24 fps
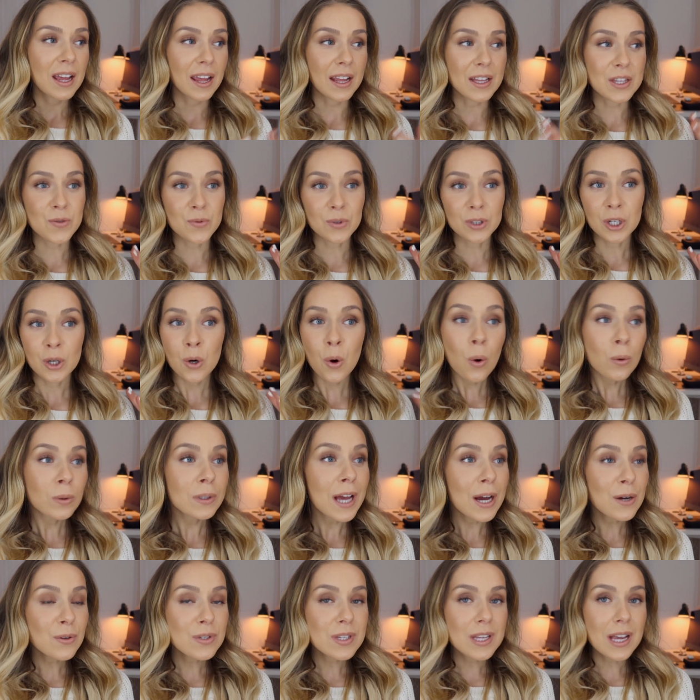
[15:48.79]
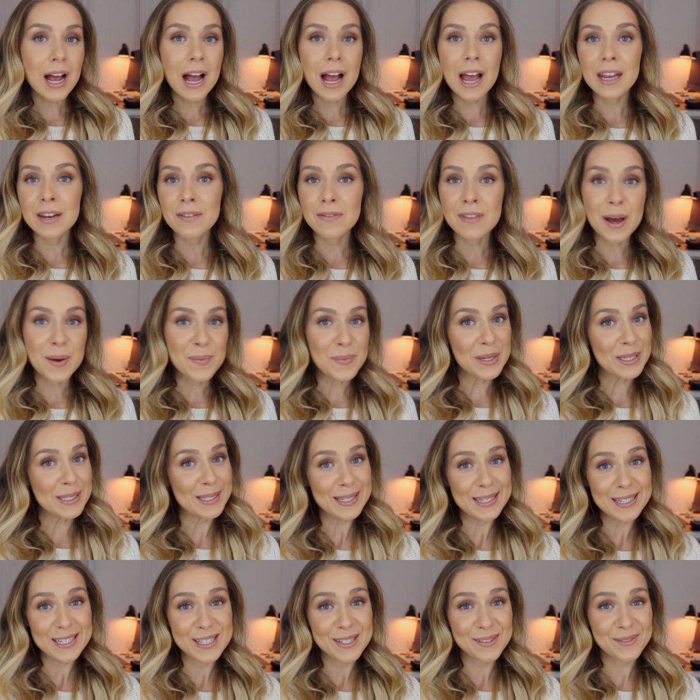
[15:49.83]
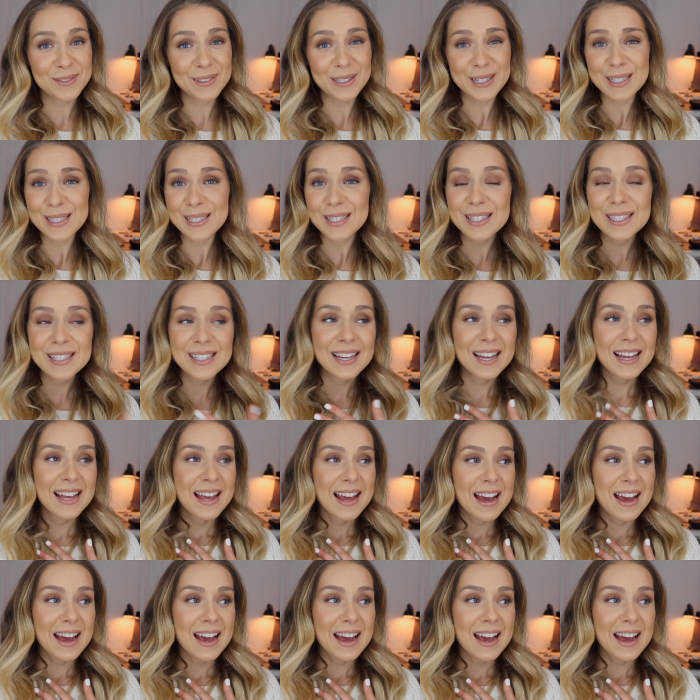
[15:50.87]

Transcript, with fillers: It's really cold outside, if that makes any difference.